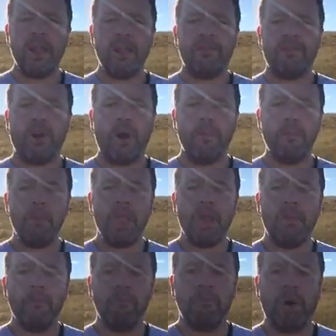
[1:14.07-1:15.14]
If I'm
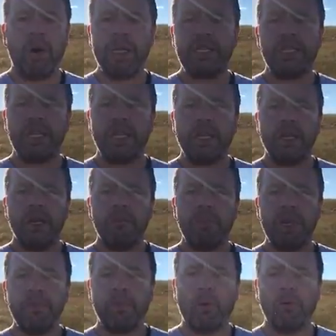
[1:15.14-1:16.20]
biting
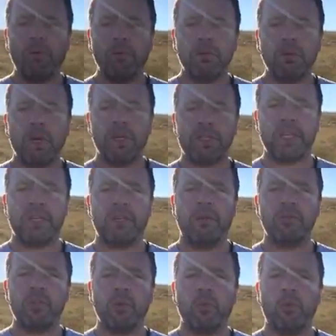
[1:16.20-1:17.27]
people as they
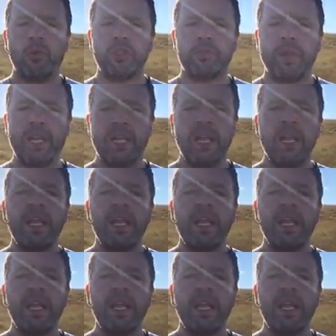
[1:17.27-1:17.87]
come towards me,